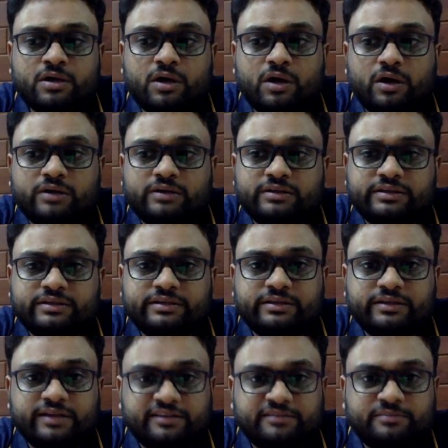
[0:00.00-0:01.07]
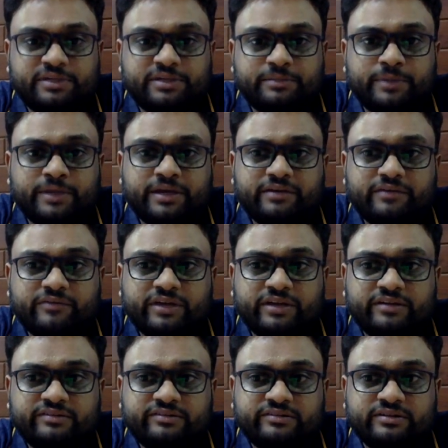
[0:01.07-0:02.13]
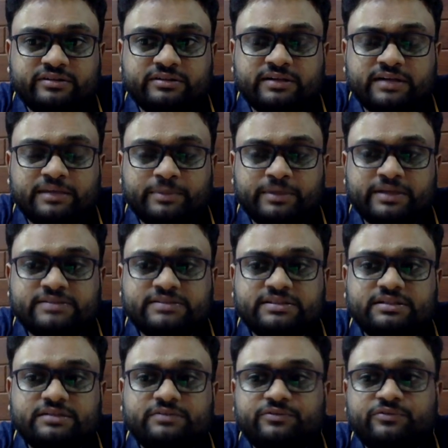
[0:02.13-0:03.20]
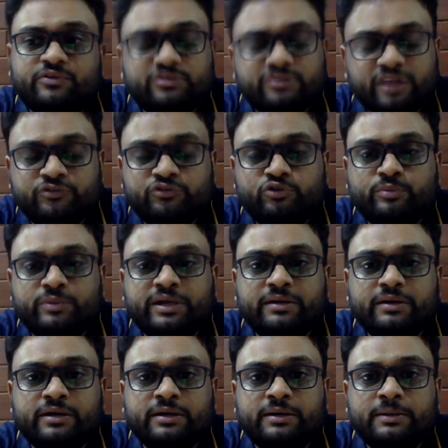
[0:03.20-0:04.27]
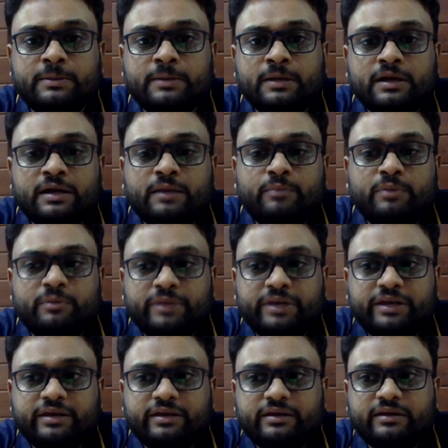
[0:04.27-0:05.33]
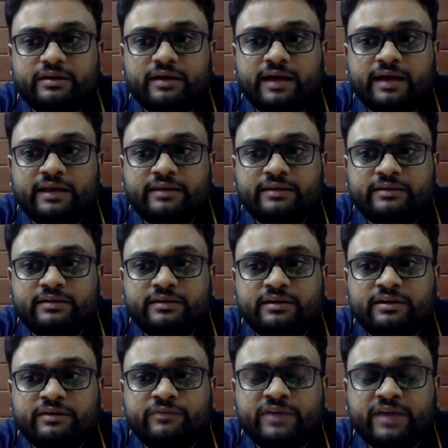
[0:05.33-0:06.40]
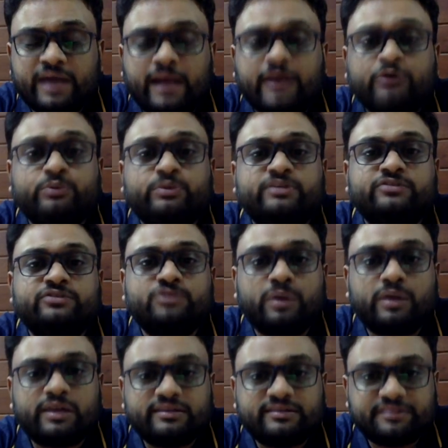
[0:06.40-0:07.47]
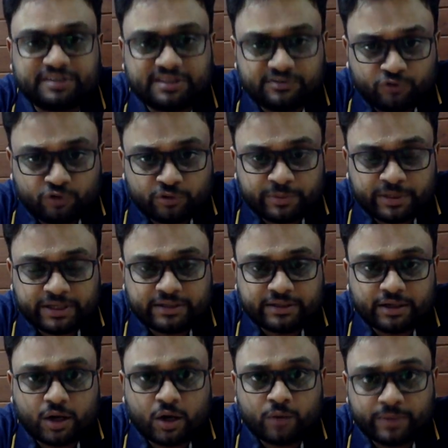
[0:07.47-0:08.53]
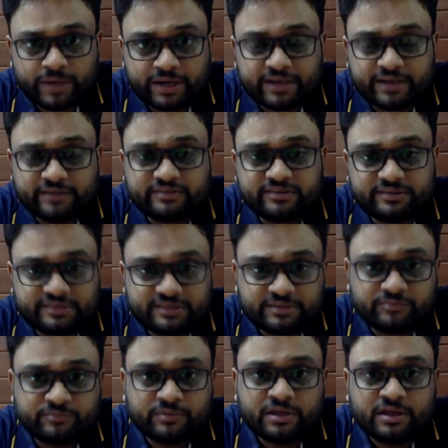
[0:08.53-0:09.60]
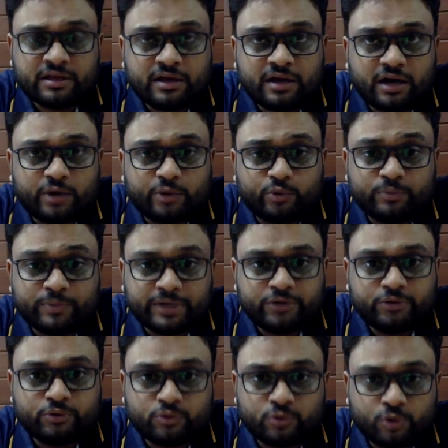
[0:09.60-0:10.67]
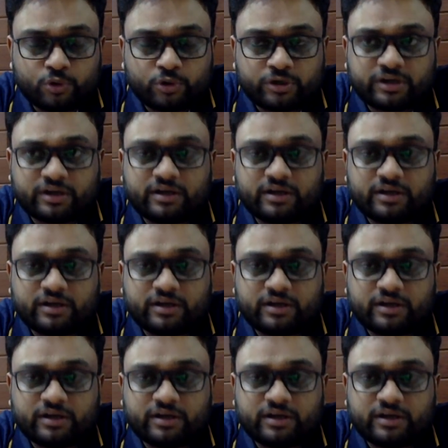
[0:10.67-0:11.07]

on the Raspberry Pi, whereas Hyperledger was consuming memory, and we had to install a 64-bit operating system, Ubuntu core,